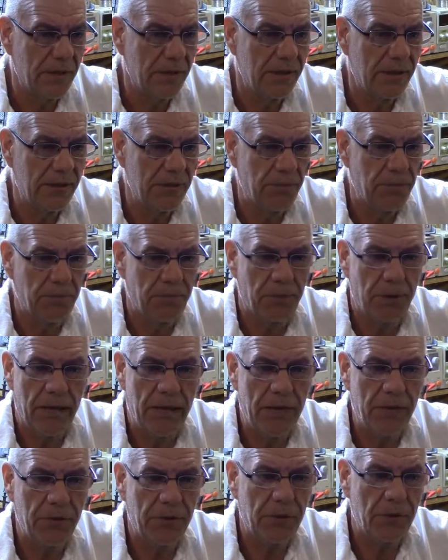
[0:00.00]
They're
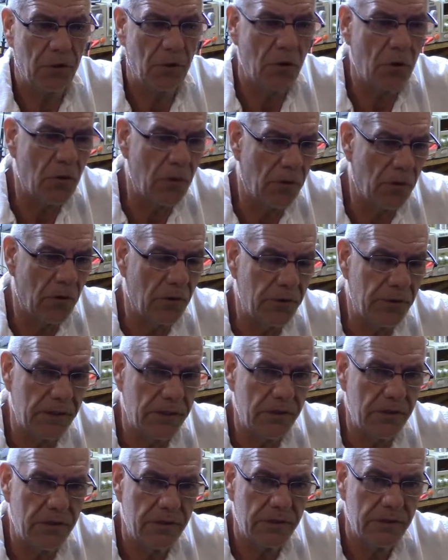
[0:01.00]
playing with low
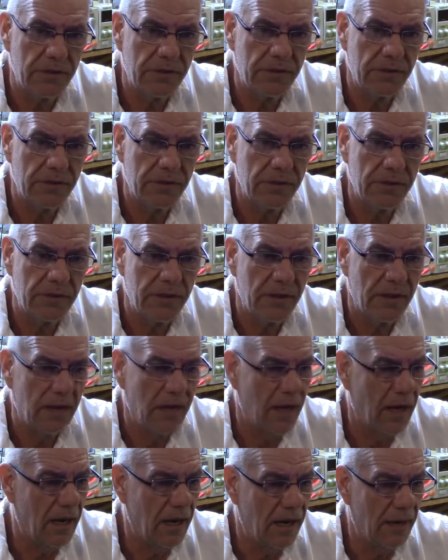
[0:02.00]
voltage.
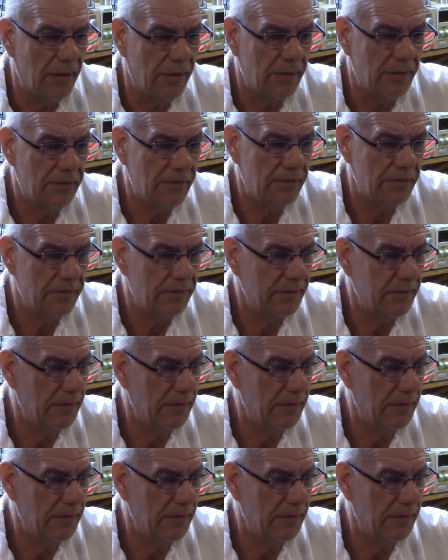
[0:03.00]
The